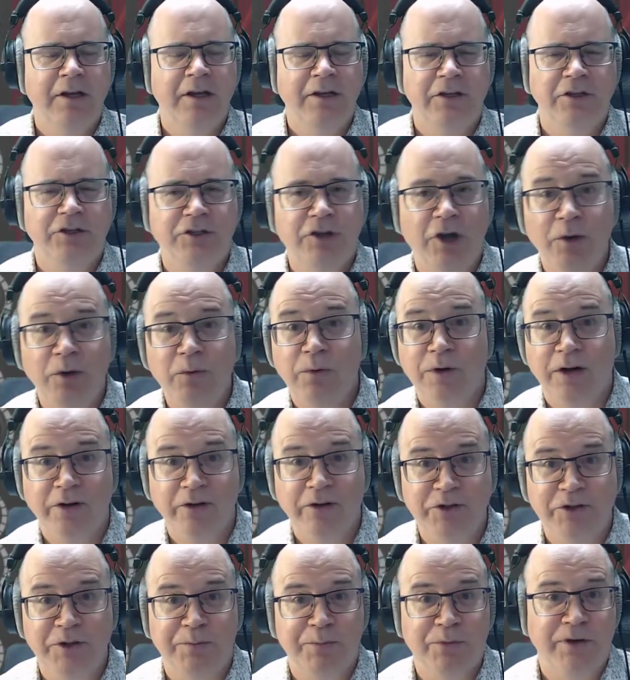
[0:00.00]
You don't want to
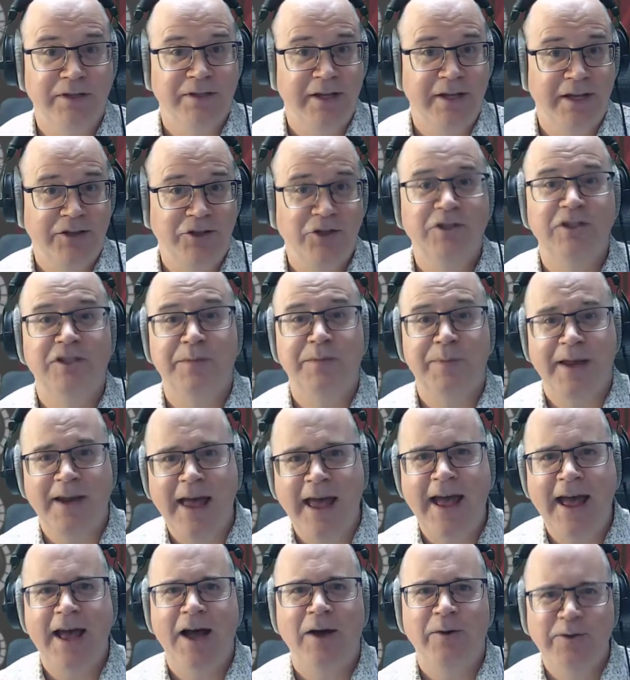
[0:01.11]
lose your presets. You can spend
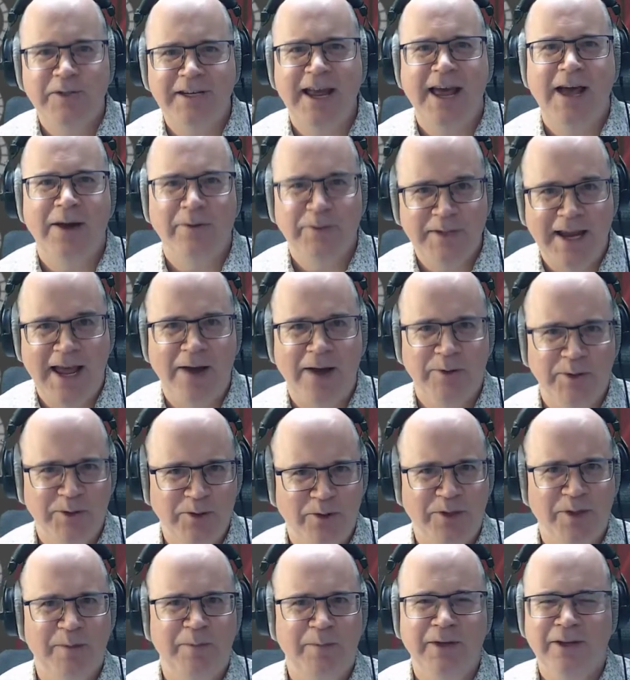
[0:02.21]
hours and hours and hours
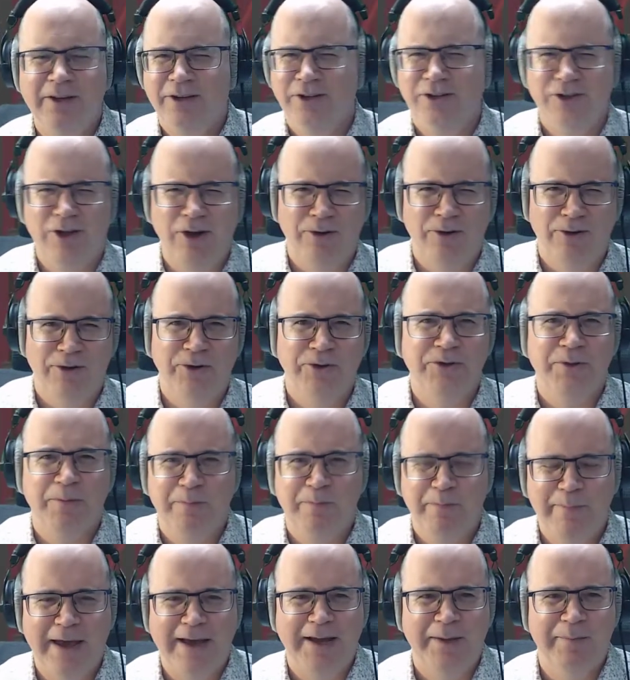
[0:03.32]
on them. Don't lose them.
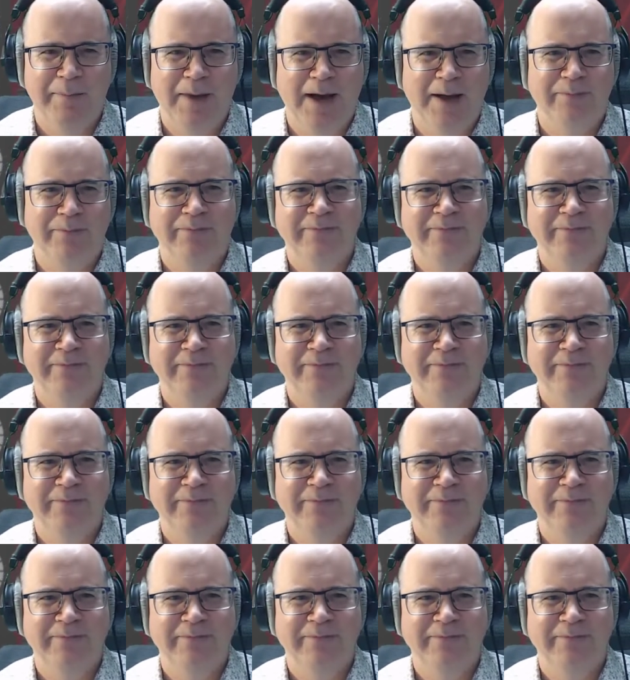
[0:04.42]
Back them up.